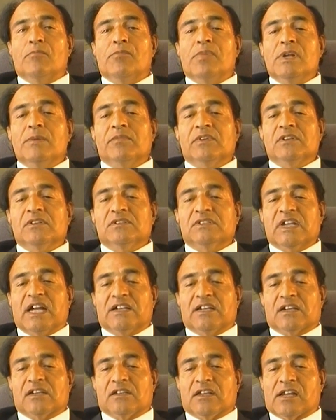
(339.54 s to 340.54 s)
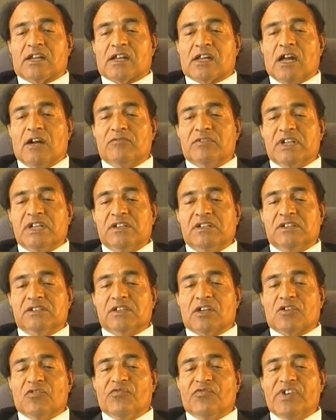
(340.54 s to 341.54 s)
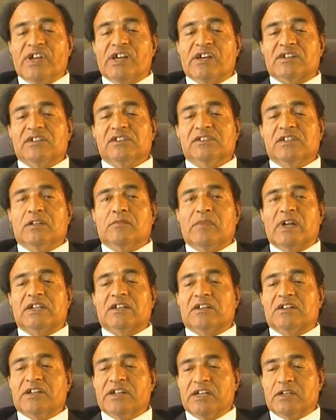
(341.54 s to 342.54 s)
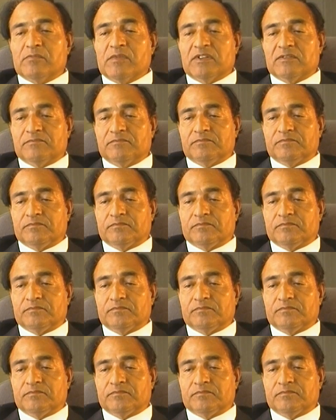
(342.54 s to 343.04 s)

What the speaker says: People in Santa Clara County deserve fairness and better treatment.